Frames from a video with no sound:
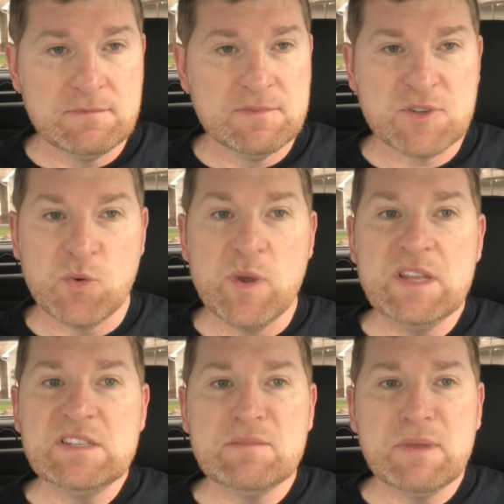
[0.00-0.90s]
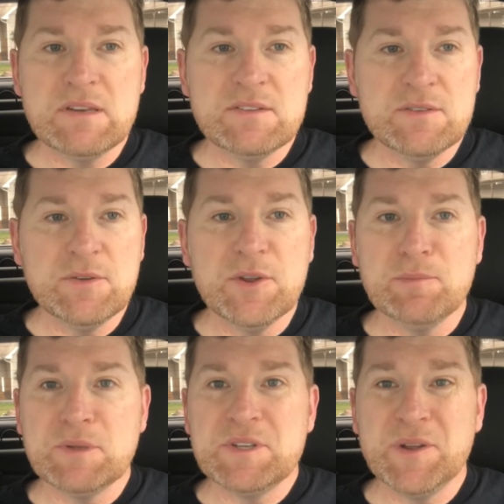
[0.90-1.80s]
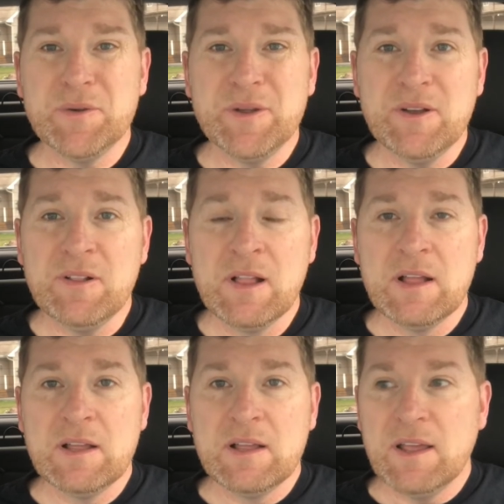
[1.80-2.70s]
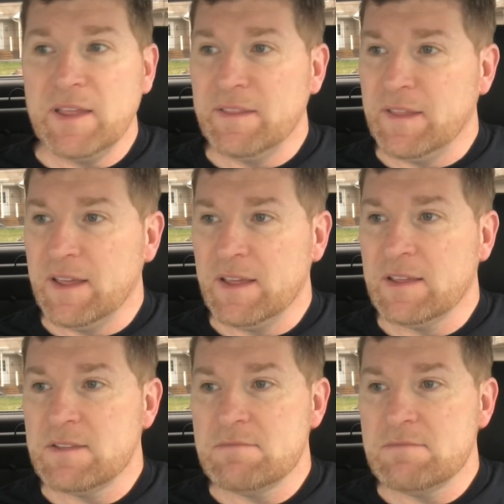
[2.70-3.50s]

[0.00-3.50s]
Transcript: squeeze them into your material, and they